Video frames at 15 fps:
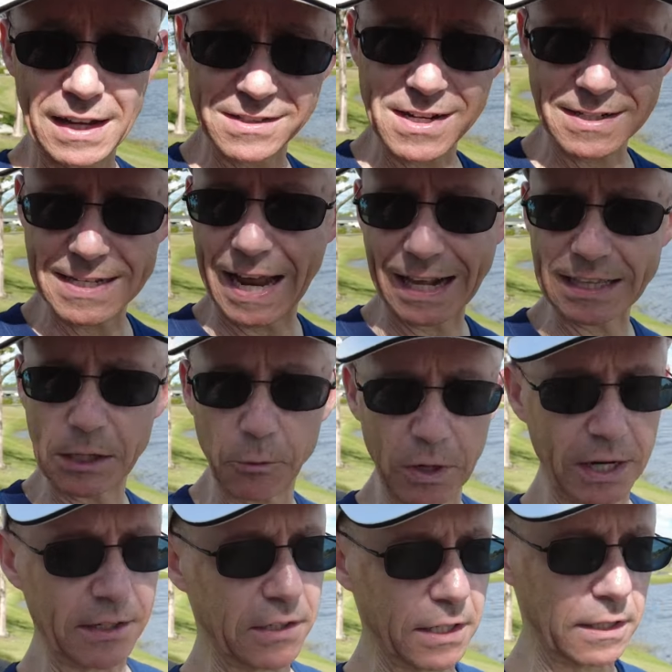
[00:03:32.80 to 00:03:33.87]
That's exactly what
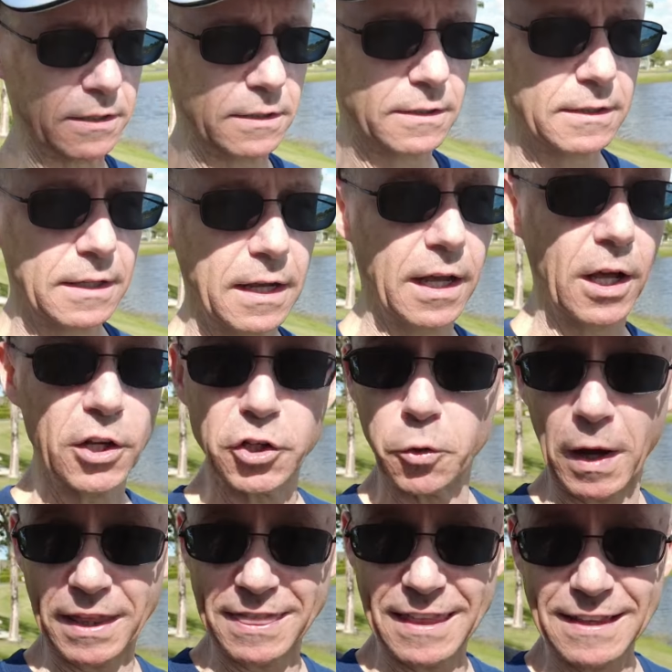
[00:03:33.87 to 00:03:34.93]
I did. Do
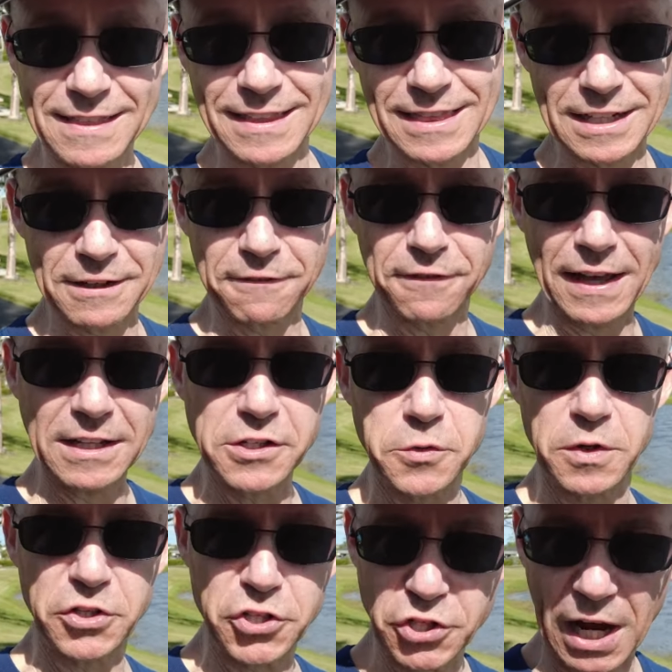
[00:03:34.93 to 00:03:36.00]
I think that the defense
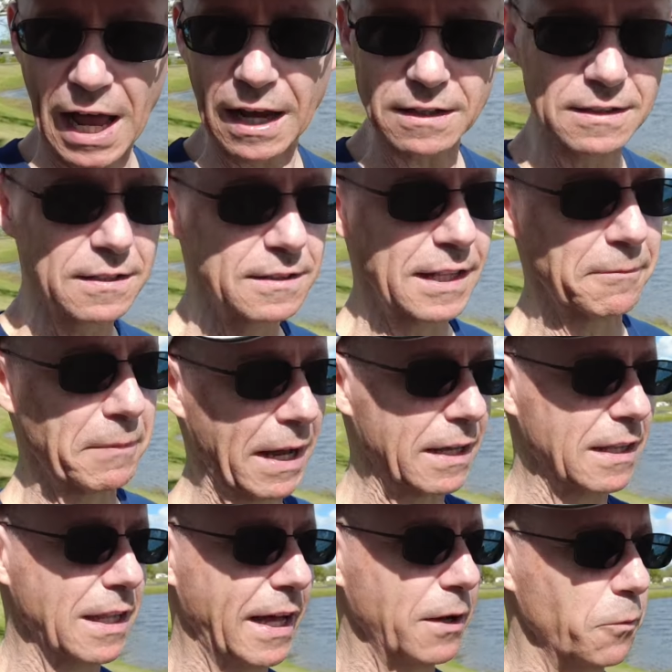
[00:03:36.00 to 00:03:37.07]
was shocked that my
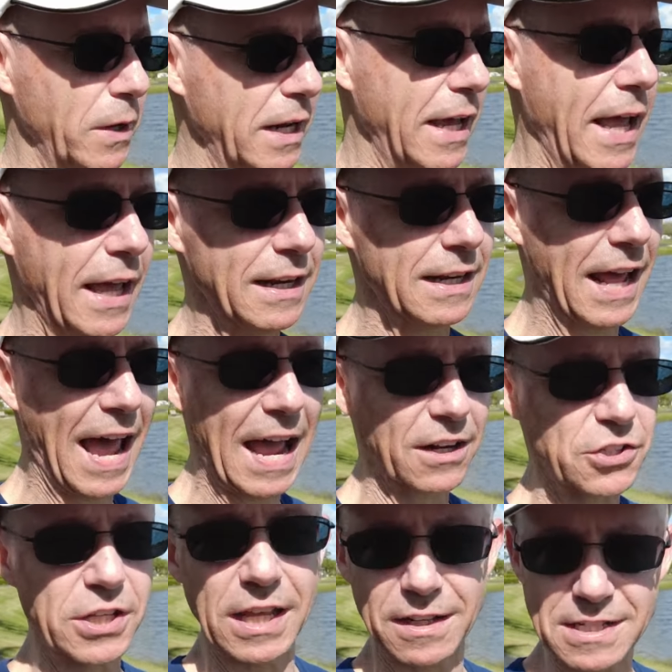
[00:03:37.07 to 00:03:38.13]
client went ahead and
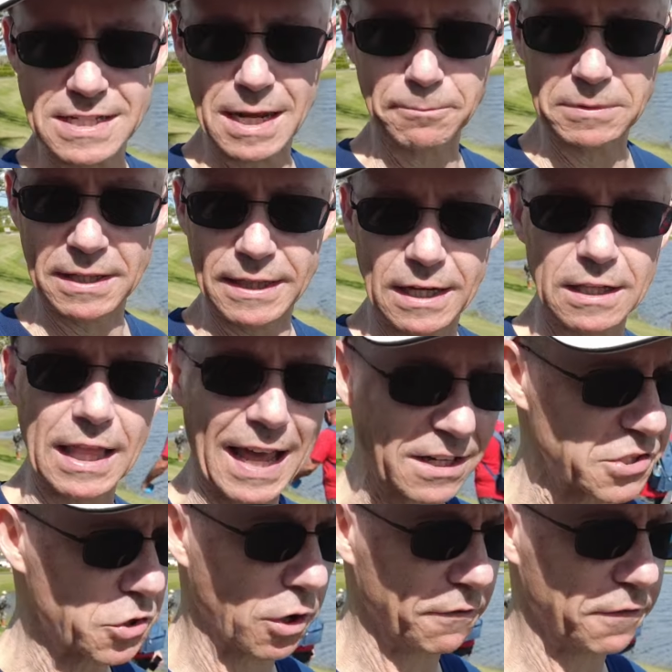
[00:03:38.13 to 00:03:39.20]
actually accepted their
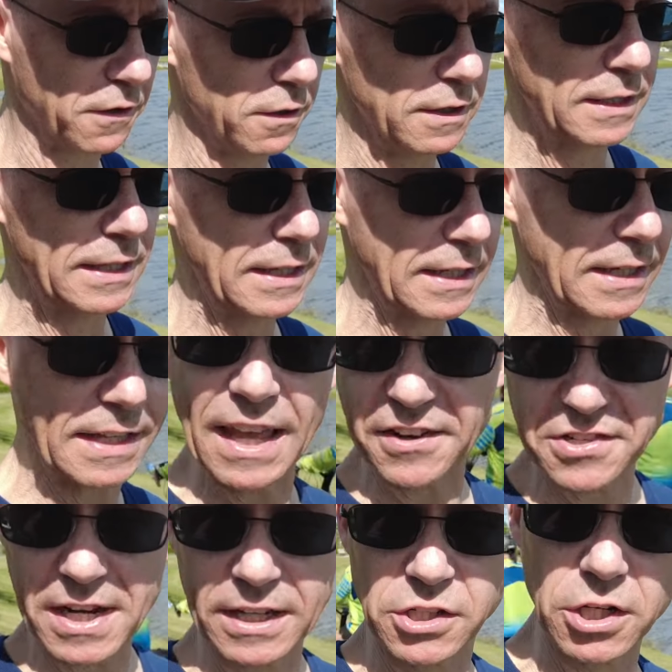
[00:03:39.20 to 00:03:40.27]
last offer?
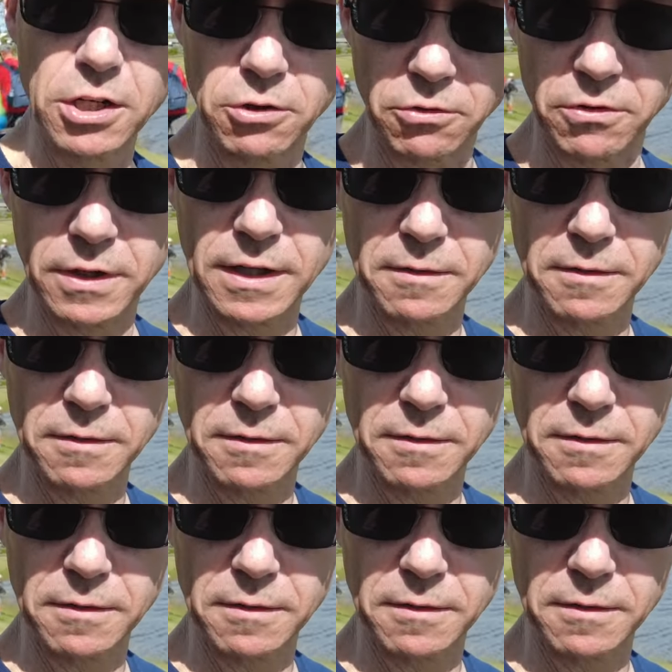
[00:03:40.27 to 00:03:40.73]
Yes, I do,